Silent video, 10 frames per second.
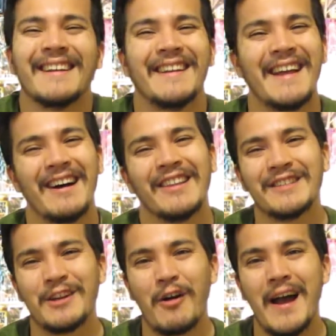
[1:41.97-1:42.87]
Now
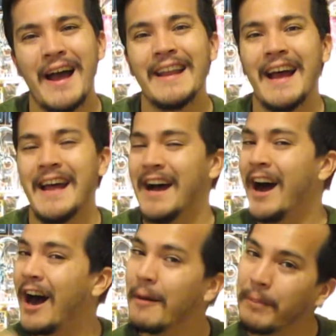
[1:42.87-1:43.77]
let's go ahead and
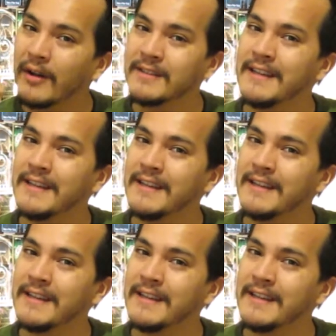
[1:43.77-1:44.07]
hop onto